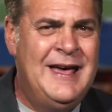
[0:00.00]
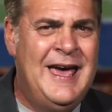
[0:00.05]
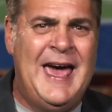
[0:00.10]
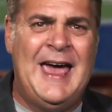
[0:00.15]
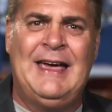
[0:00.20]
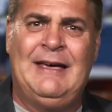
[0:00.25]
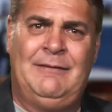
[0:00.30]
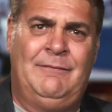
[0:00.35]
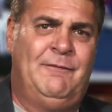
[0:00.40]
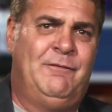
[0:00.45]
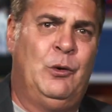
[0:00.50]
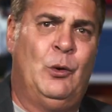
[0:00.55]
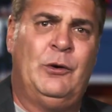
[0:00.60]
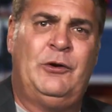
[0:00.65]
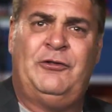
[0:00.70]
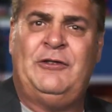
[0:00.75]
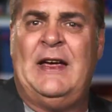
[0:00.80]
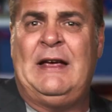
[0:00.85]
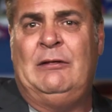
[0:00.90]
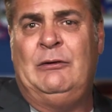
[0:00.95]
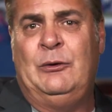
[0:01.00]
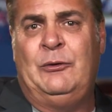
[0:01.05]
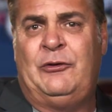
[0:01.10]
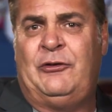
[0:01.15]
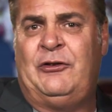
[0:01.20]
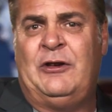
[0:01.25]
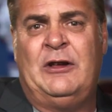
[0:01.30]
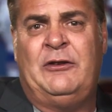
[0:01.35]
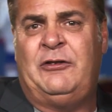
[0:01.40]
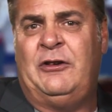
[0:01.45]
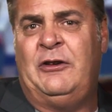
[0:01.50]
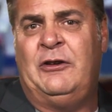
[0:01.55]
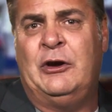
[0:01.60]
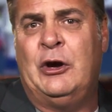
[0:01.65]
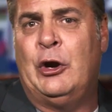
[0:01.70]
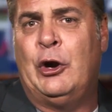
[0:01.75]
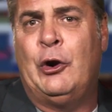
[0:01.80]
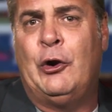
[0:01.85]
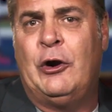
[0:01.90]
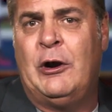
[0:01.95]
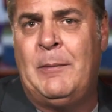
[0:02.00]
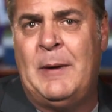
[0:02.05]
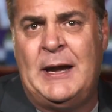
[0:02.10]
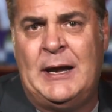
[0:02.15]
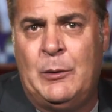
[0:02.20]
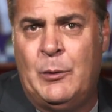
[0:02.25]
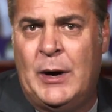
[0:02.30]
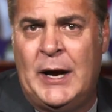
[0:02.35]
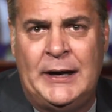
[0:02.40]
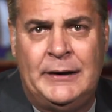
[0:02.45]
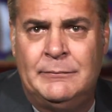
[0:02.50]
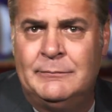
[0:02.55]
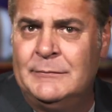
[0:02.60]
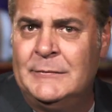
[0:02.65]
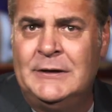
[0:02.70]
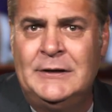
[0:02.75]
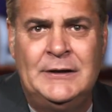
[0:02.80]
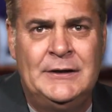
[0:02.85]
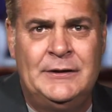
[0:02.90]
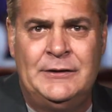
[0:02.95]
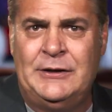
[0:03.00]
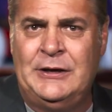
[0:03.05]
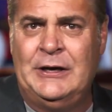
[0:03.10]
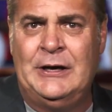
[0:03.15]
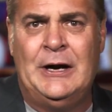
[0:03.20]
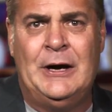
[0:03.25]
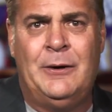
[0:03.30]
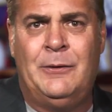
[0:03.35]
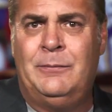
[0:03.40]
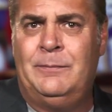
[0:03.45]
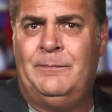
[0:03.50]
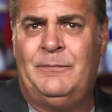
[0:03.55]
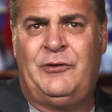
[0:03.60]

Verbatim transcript: Hey, Florida State loses this isn't going to hurt them anyway, you know.